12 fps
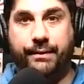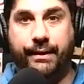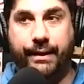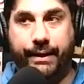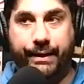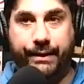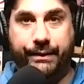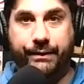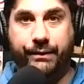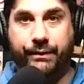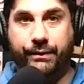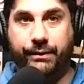and
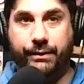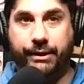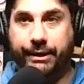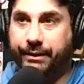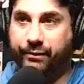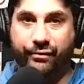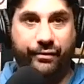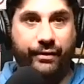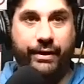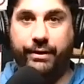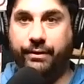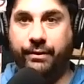get it
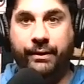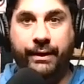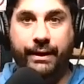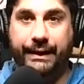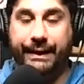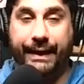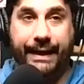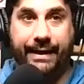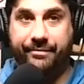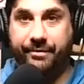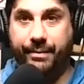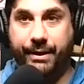fair and not have
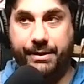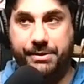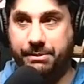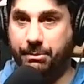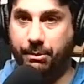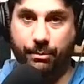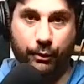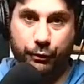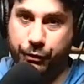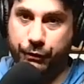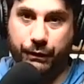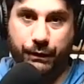to make it some
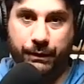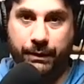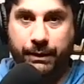emotional,